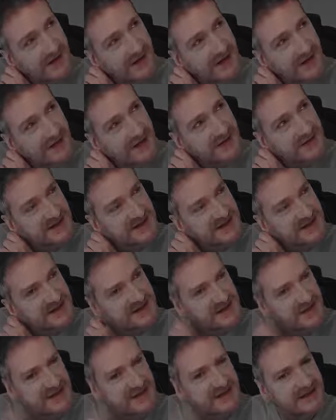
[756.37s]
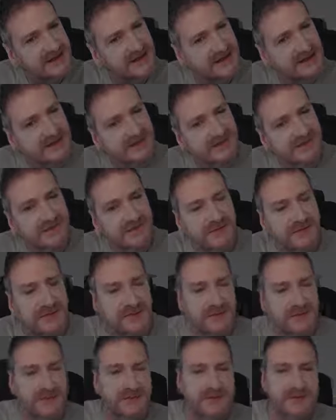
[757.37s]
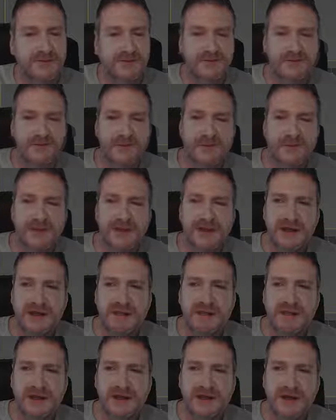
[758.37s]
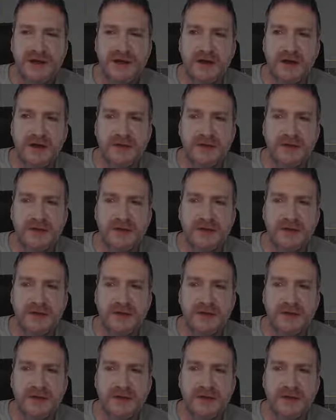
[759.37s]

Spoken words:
it must be 6 weeks now. So I'm a bit